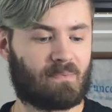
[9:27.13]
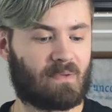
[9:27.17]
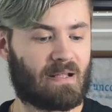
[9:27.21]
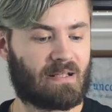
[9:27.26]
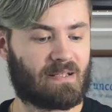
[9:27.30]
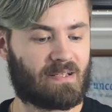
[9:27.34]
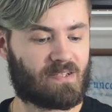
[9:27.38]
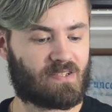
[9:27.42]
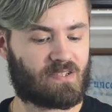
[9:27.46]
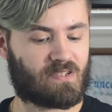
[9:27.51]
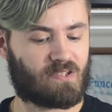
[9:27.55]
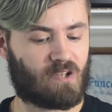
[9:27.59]
Like,
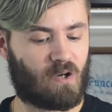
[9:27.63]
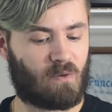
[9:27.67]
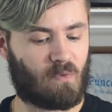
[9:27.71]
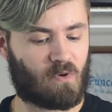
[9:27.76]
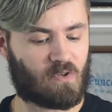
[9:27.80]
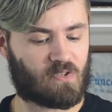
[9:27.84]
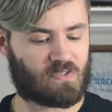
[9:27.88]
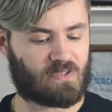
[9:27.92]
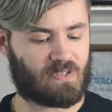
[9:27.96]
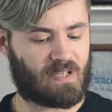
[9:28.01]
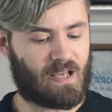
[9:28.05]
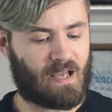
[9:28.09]
this is
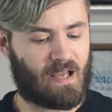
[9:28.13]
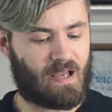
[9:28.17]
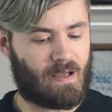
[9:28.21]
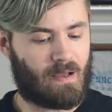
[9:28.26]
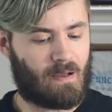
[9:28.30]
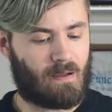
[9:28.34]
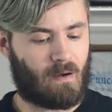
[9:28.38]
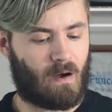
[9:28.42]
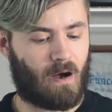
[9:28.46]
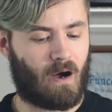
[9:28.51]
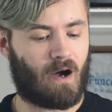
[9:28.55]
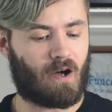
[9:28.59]
almost
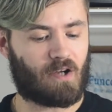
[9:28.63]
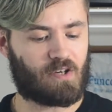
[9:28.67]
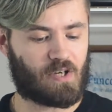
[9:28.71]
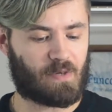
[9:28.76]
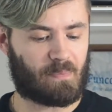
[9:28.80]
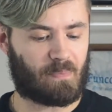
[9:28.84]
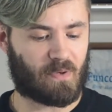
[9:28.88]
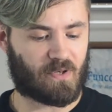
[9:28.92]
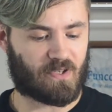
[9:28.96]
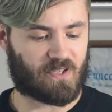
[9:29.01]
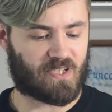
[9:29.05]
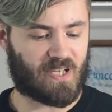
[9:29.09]

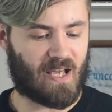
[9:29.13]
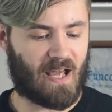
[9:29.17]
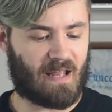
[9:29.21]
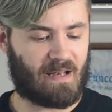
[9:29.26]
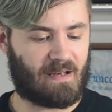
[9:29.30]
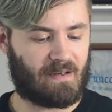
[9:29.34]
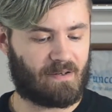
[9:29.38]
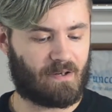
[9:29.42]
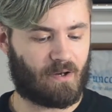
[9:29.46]
100%.